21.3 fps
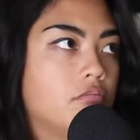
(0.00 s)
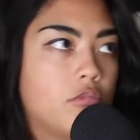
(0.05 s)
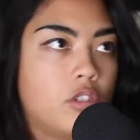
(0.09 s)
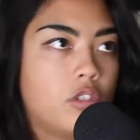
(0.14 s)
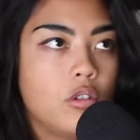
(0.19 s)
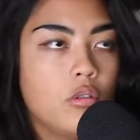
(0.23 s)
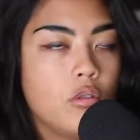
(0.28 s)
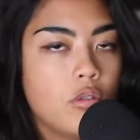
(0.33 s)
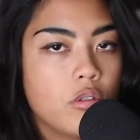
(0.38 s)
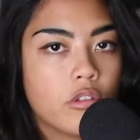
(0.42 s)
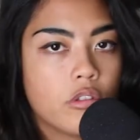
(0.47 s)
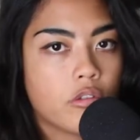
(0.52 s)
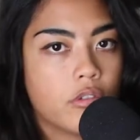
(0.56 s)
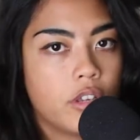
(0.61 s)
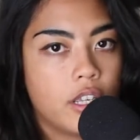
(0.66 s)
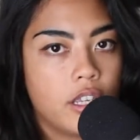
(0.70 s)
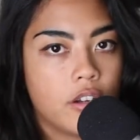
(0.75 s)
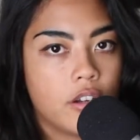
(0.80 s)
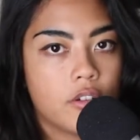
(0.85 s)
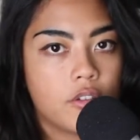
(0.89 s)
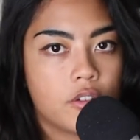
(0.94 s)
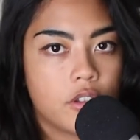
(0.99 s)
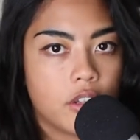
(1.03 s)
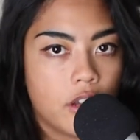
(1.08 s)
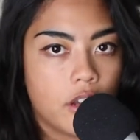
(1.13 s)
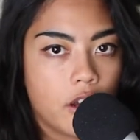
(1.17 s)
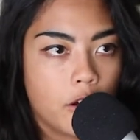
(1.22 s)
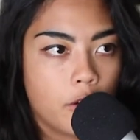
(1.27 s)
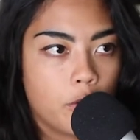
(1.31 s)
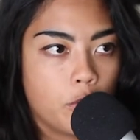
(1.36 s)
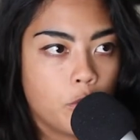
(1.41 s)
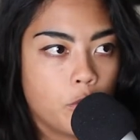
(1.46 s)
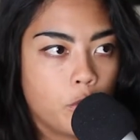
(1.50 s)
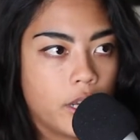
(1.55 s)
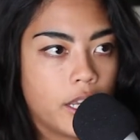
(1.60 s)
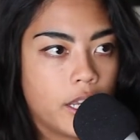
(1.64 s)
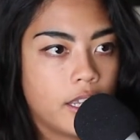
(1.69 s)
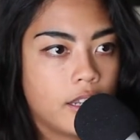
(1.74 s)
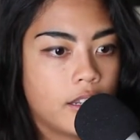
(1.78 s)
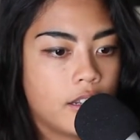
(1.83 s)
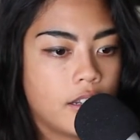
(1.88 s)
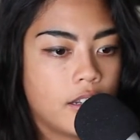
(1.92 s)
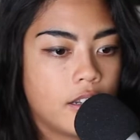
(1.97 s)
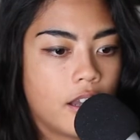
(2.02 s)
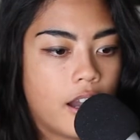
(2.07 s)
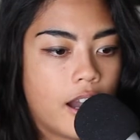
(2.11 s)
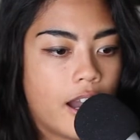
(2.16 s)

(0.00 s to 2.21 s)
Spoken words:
2 to 3 years ago when